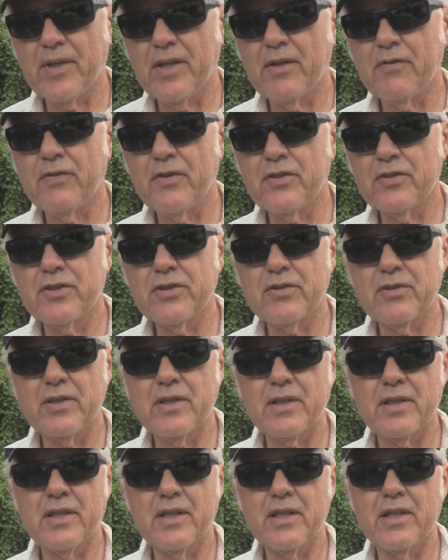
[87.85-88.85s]
If you're
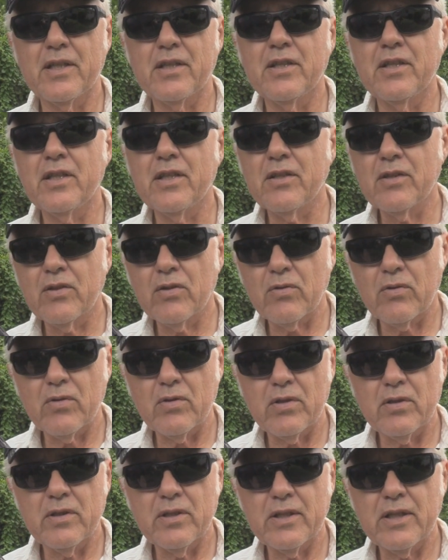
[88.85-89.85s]
shooting it in an
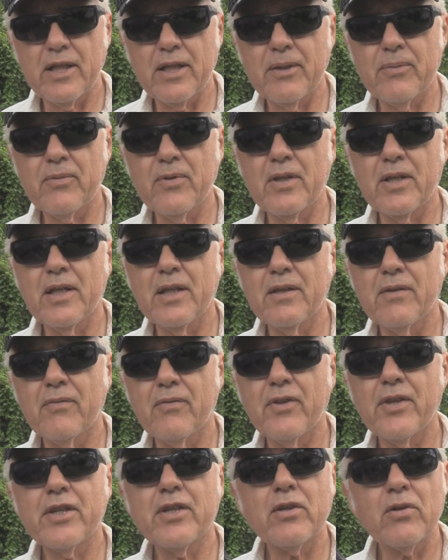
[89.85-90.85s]
indoor type thing,
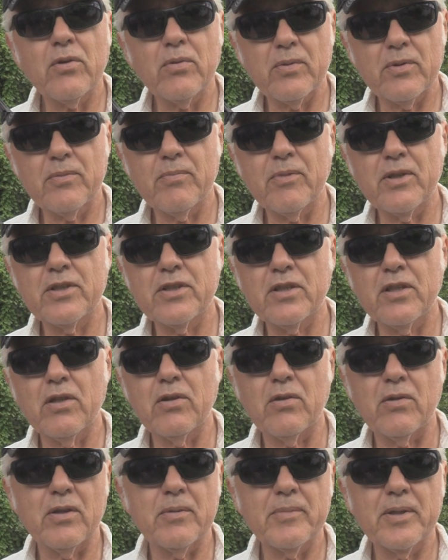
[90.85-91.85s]
then go with much
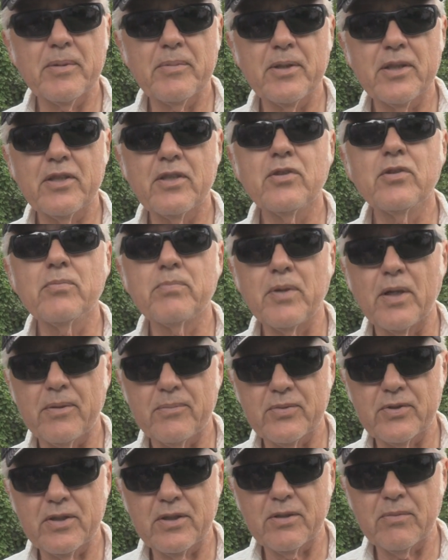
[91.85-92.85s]
lower, maybe 2
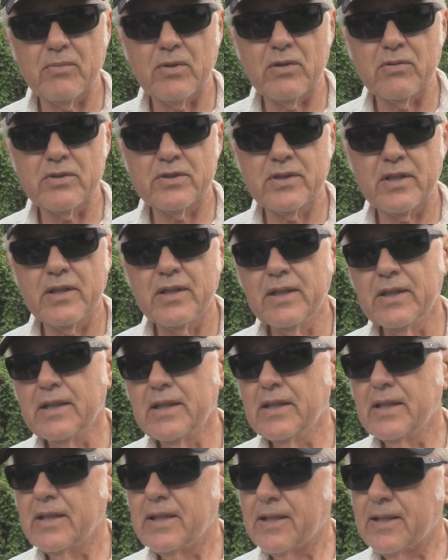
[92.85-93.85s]
pumps at the most,
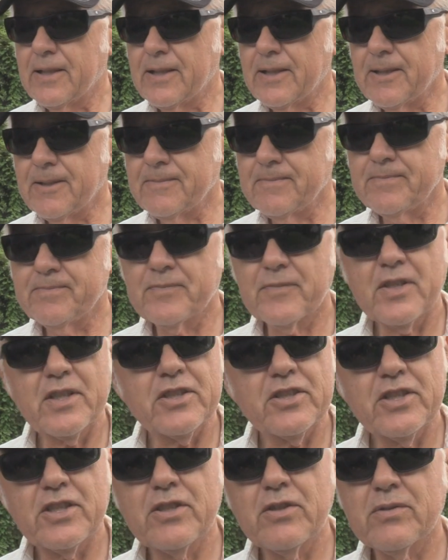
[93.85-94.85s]

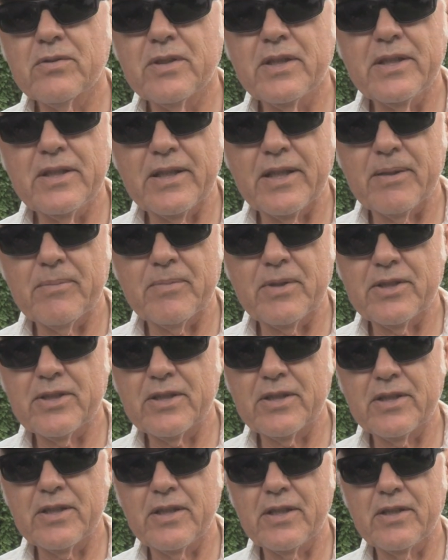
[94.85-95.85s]
because you don't need that
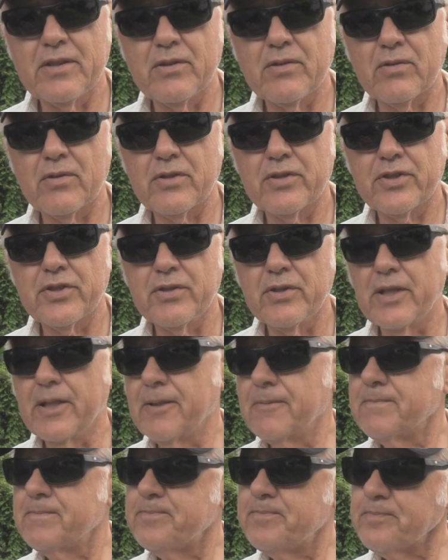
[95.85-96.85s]
much in an indoor shooting.